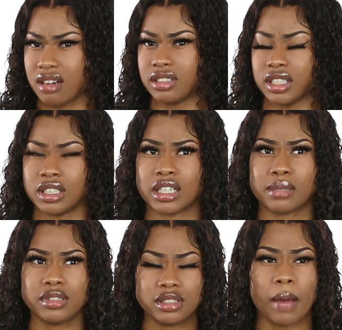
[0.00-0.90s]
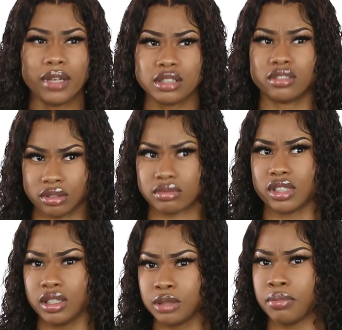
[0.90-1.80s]
on there now. I be, I be
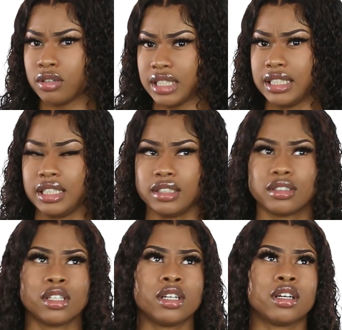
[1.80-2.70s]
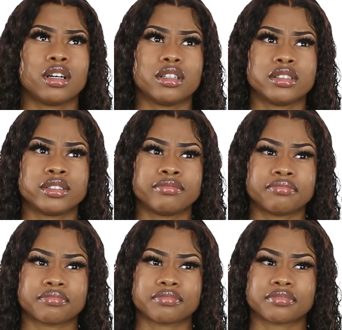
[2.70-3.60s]
seeing them post a link. Um,